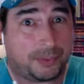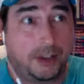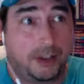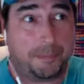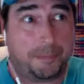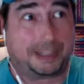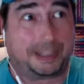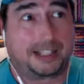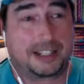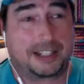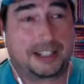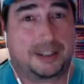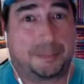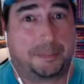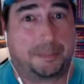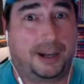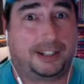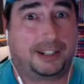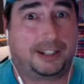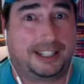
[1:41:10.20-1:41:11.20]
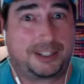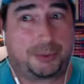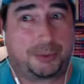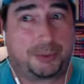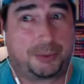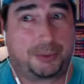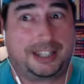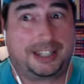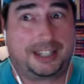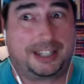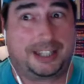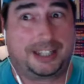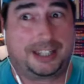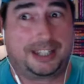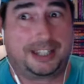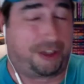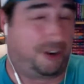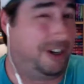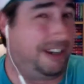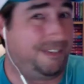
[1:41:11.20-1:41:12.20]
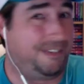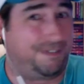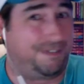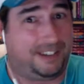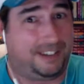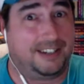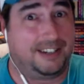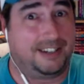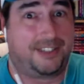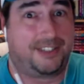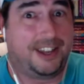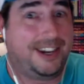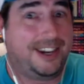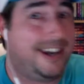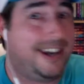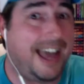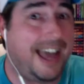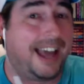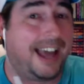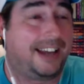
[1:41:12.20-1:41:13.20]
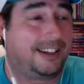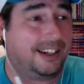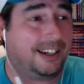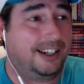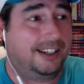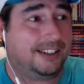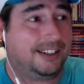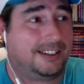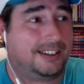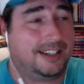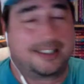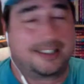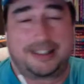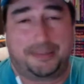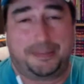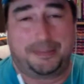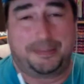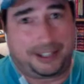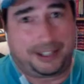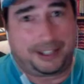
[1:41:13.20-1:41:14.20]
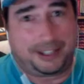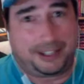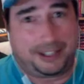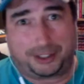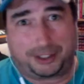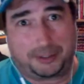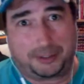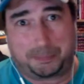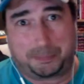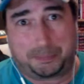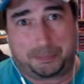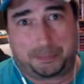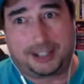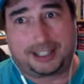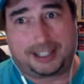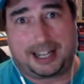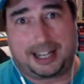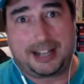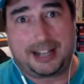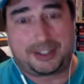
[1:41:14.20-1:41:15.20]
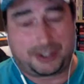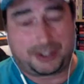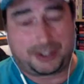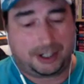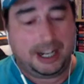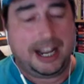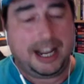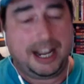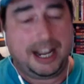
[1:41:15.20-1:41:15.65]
because the puck gets within 30 feet of the net doesn't make you a good broadcaster.